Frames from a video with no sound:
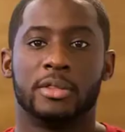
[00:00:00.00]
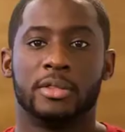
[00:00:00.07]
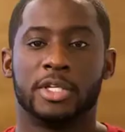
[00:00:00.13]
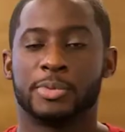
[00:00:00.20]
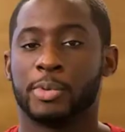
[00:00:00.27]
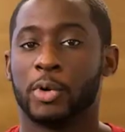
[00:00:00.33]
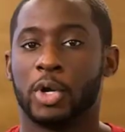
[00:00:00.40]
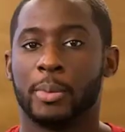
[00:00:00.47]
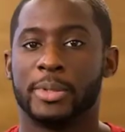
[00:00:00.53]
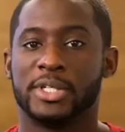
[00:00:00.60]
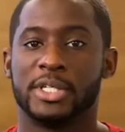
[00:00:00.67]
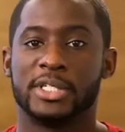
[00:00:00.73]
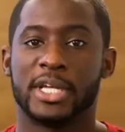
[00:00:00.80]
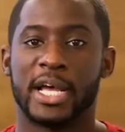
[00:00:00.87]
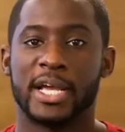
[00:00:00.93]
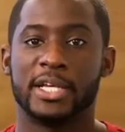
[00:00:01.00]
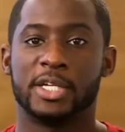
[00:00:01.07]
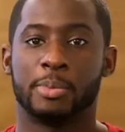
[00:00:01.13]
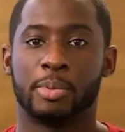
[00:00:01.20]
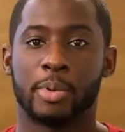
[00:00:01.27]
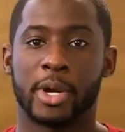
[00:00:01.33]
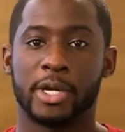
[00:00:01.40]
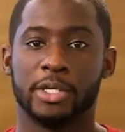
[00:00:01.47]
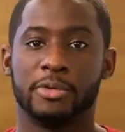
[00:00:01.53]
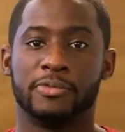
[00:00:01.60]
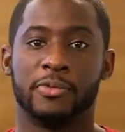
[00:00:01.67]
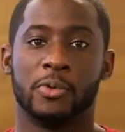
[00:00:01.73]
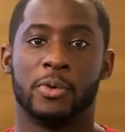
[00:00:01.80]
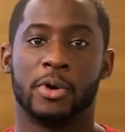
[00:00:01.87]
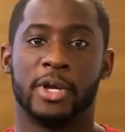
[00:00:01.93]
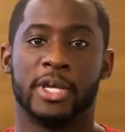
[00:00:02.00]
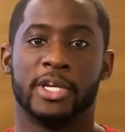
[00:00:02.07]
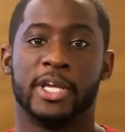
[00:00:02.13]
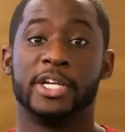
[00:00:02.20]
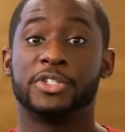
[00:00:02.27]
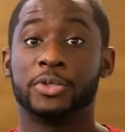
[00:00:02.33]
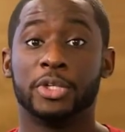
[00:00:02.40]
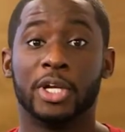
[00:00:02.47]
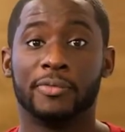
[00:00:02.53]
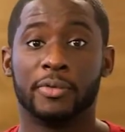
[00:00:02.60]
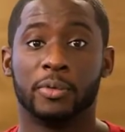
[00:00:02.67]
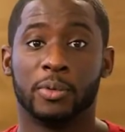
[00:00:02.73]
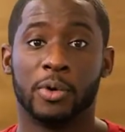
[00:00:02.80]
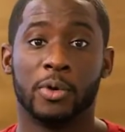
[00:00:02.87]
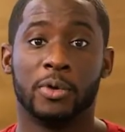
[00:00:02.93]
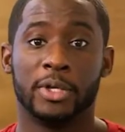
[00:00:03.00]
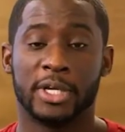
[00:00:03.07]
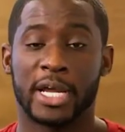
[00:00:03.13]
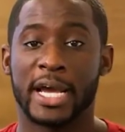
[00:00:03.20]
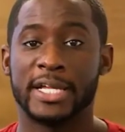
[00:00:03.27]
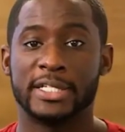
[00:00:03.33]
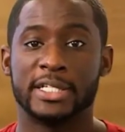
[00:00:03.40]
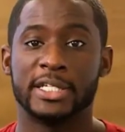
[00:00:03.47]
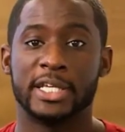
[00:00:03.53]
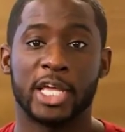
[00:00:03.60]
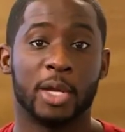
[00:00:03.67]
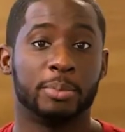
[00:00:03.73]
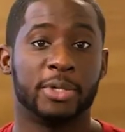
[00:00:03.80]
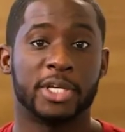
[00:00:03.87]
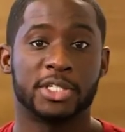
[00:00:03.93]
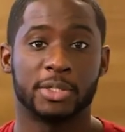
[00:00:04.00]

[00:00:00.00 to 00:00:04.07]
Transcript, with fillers: This program is designed to prepare you for an entry-level role in IT help desk